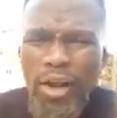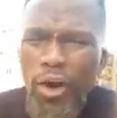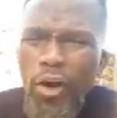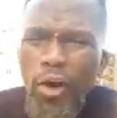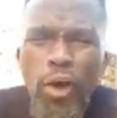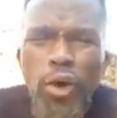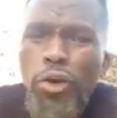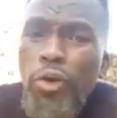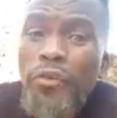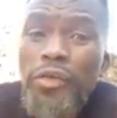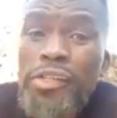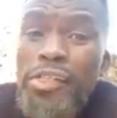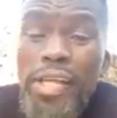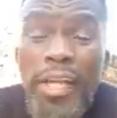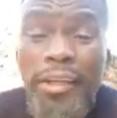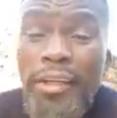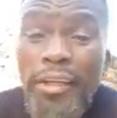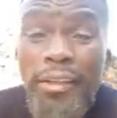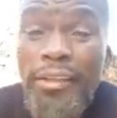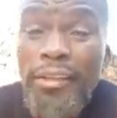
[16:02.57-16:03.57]
All of a
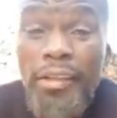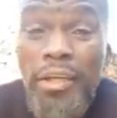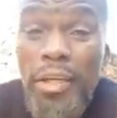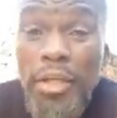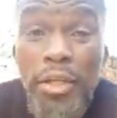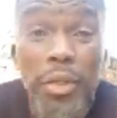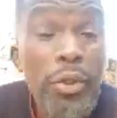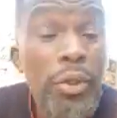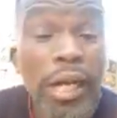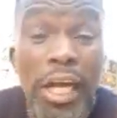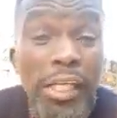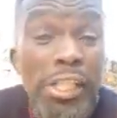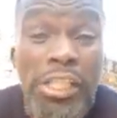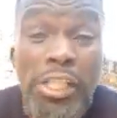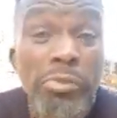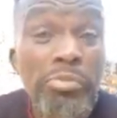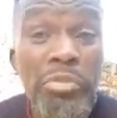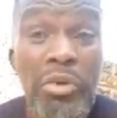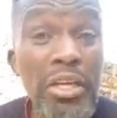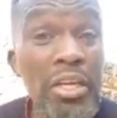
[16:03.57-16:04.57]
sudden, you can't
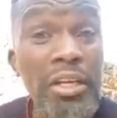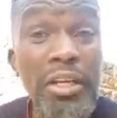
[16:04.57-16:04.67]
speak